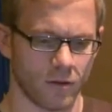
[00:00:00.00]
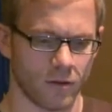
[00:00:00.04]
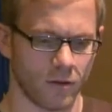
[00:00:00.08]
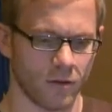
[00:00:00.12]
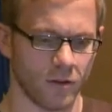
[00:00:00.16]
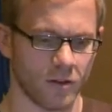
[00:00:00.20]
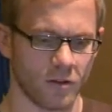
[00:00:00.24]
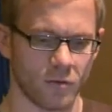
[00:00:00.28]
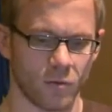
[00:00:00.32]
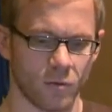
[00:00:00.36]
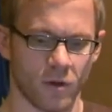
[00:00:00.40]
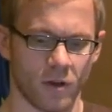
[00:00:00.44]

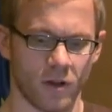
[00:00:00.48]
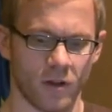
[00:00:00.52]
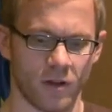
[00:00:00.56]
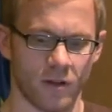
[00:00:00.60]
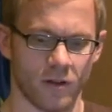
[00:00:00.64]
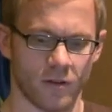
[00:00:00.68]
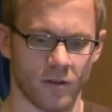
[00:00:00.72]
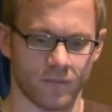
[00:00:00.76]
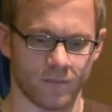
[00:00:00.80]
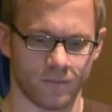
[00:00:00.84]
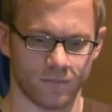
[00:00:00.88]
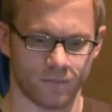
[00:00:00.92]
this one,
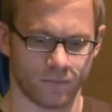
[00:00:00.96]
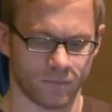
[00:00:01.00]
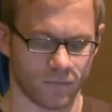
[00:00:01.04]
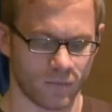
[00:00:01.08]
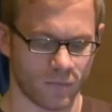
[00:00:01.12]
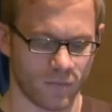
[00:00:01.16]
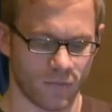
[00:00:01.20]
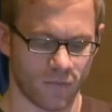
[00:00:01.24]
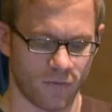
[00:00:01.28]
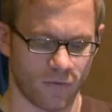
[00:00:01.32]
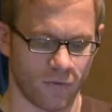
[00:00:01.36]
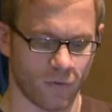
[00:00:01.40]

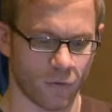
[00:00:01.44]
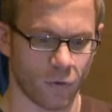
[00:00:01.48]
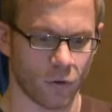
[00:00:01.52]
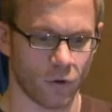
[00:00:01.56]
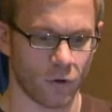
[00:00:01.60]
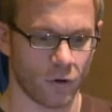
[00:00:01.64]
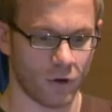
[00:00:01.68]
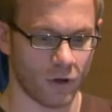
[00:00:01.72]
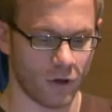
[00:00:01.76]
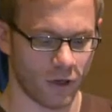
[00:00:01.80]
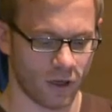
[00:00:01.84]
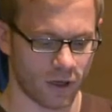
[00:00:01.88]

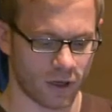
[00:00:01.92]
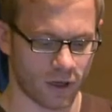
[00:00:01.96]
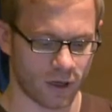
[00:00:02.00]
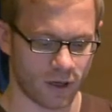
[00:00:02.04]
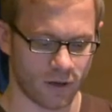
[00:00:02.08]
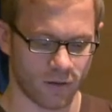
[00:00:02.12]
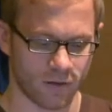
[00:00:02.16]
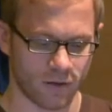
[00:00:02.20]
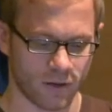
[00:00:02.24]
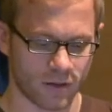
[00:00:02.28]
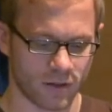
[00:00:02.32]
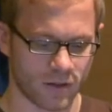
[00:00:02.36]
for
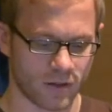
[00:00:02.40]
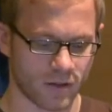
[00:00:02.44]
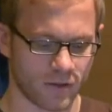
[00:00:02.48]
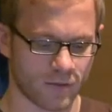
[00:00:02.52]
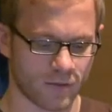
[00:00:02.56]
accounts.